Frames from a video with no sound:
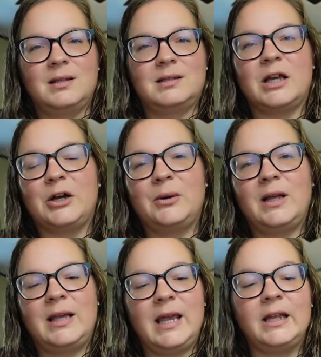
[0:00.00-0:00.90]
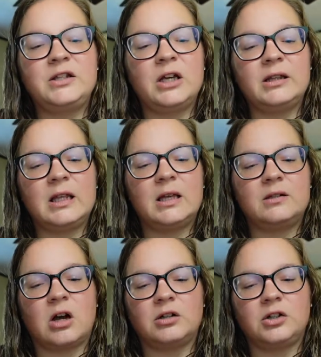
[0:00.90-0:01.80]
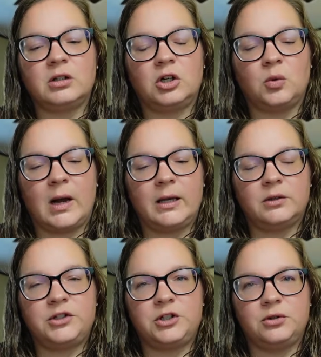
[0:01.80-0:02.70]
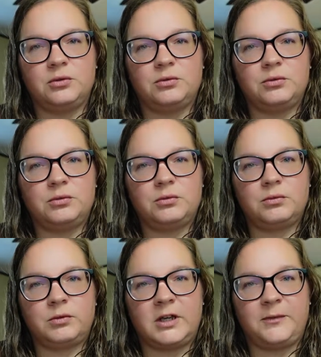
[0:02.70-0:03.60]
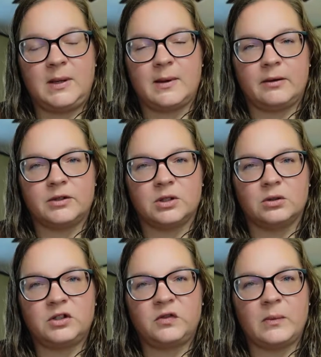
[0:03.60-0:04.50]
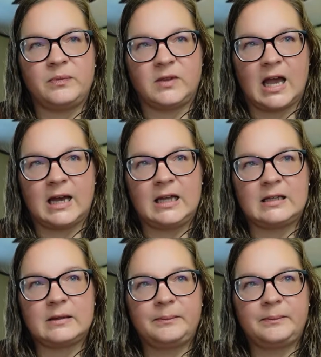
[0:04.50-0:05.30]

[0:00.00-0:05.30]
So it took the doctor a little while to give me my results from that,